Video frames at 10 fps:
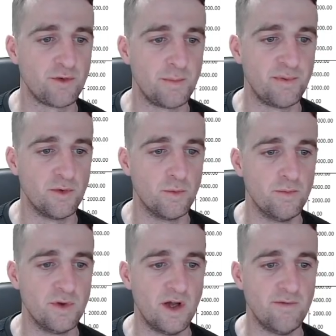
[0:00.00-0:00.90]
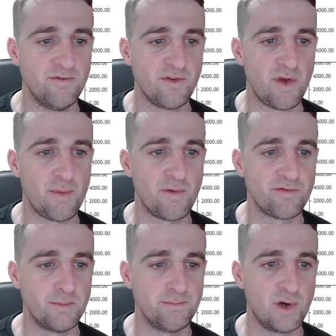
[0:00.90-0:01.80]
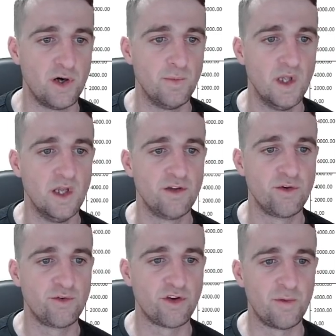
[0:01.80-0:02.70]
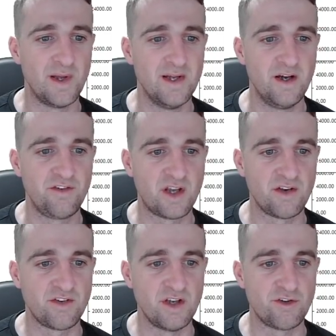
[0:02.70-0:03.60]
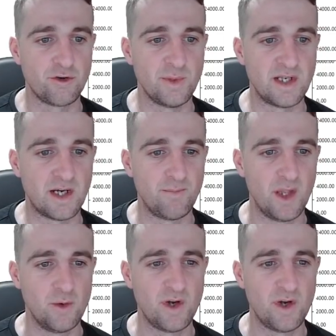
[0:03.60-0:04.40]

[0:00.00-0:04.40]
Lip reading: So we put the Fib on from bottom to top. As you can see, it's coming down.